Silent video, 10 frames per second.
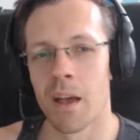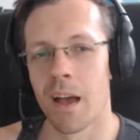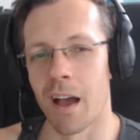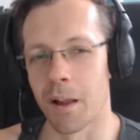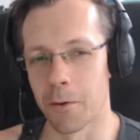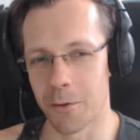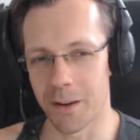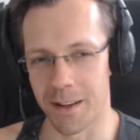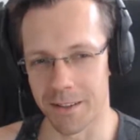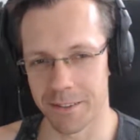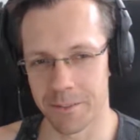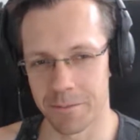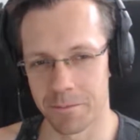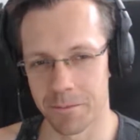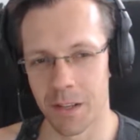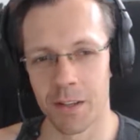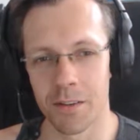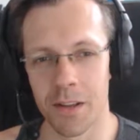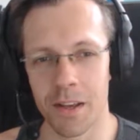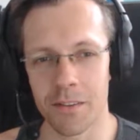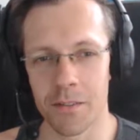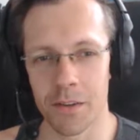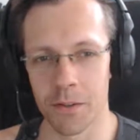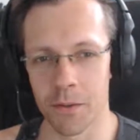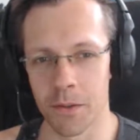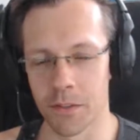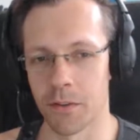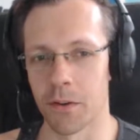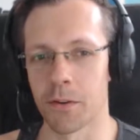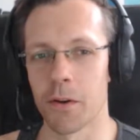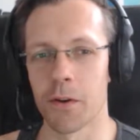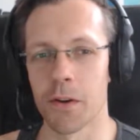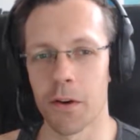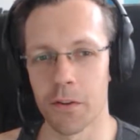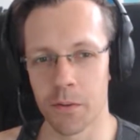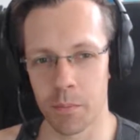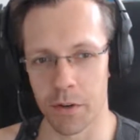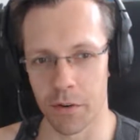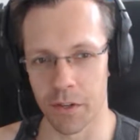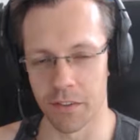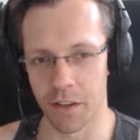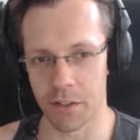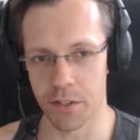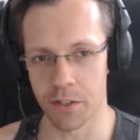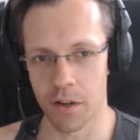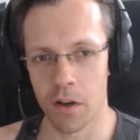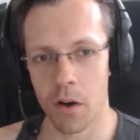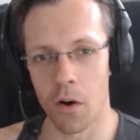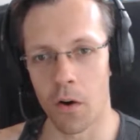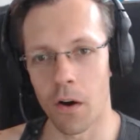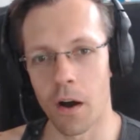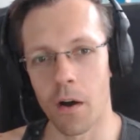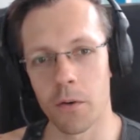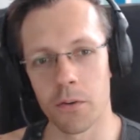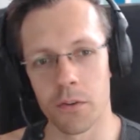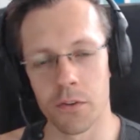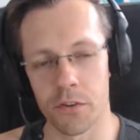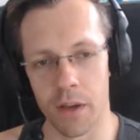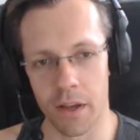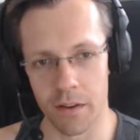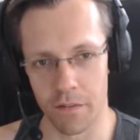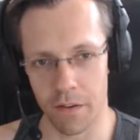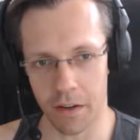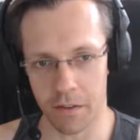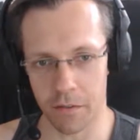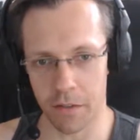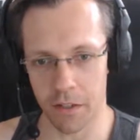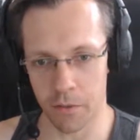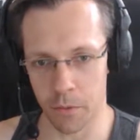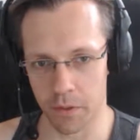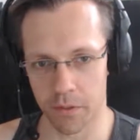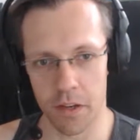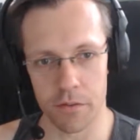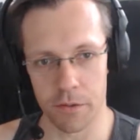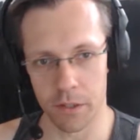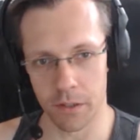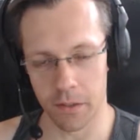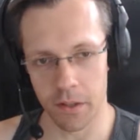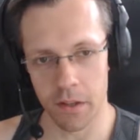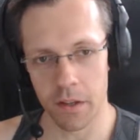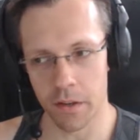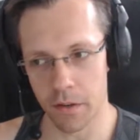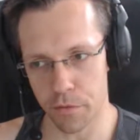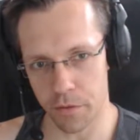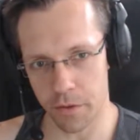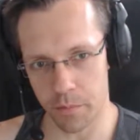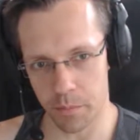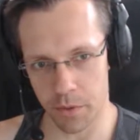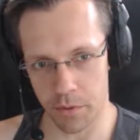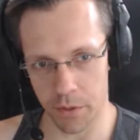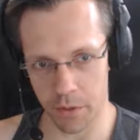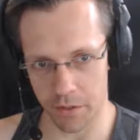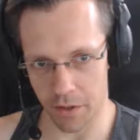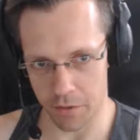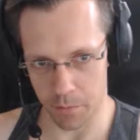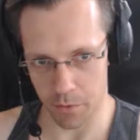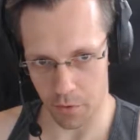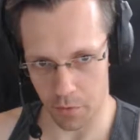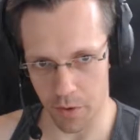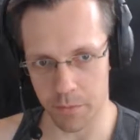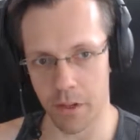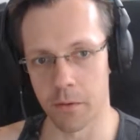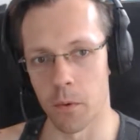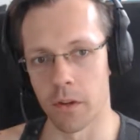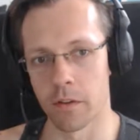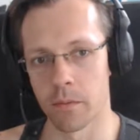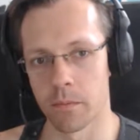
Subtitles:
Hello class. Today's video is on concurrent periodization, or how to train effectively with several different periodization programs at once.